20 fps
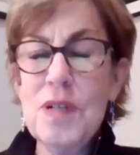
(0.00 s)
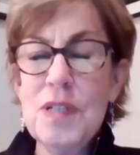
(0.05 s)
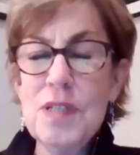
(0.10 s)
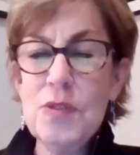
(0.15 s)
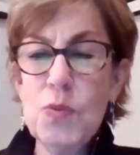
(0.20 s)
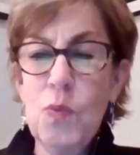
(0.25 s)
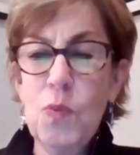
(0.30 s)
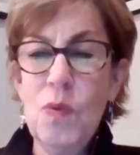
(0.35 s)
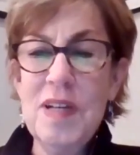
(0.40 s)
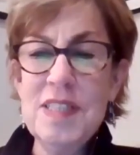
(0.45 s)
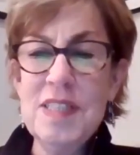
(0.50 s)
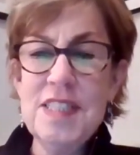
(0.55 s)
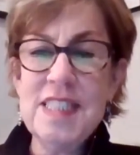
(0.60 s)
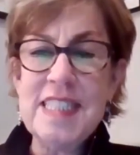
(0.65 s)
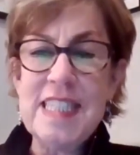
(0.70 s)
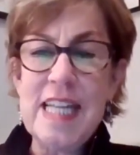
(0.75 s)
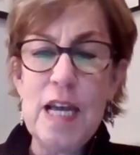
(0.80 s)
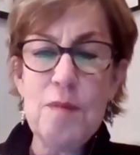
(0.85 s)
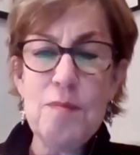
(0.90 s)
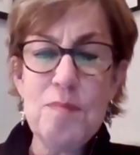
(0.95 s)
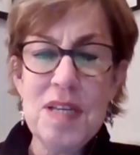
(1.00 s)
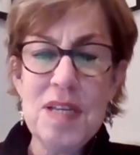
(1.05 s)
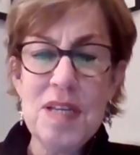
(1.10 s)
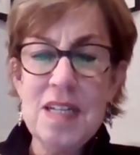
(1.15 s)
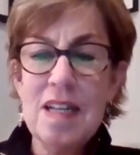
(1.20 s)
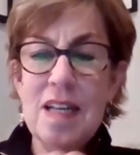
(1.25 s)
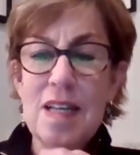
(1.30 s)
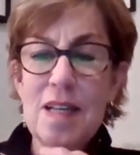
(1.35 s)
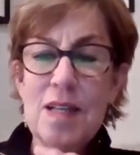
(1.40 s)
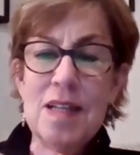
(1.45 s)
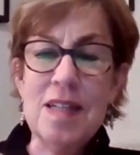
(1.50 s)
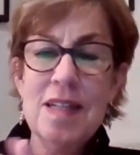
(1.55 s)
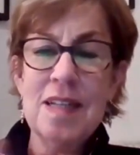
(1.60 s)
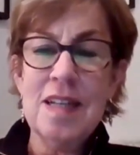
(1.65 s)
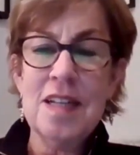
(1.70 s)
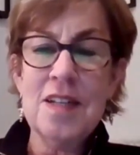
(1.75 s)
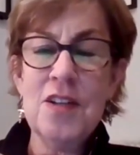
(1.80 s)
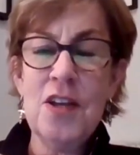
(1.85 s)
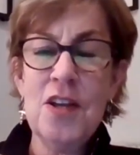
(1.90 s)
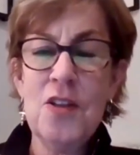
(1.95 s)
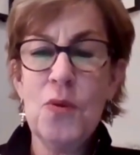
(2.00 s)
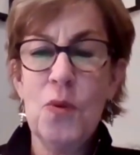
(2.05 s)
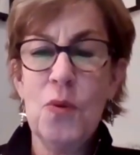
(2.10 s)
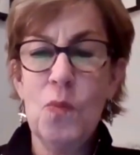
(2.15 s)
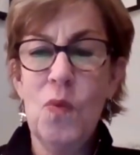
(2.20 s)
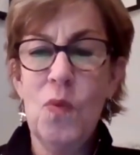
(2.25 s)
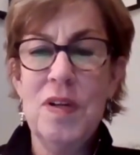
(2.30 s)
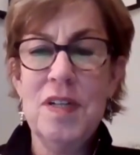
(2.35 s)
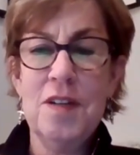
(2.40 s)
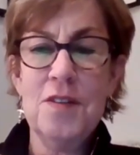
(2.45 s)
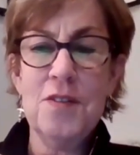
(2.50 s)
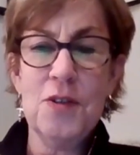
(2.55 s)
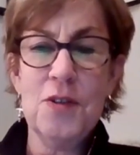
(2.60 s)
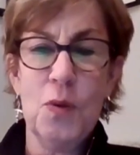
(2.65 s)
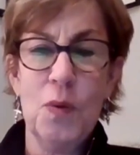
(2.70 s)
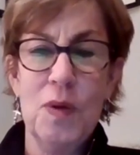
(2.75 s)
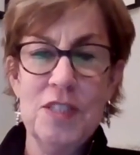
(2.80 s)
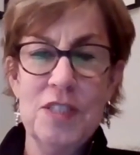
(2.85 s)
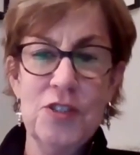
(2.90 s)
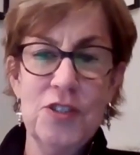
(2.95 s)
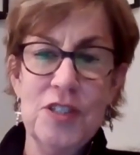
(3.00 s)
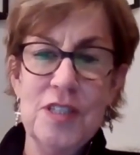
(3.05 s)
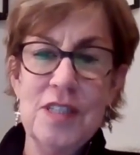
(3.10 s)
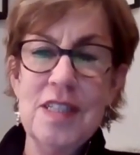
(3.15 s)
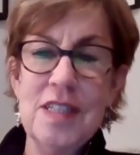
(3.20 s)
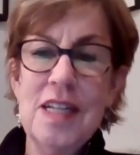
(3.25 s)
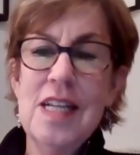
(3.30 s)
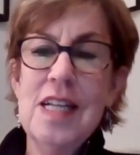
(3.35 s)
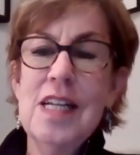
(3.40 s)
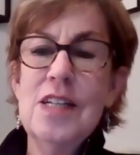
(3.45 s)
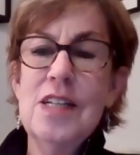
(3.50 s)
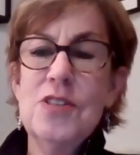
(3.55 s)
There was one statement and another one other question.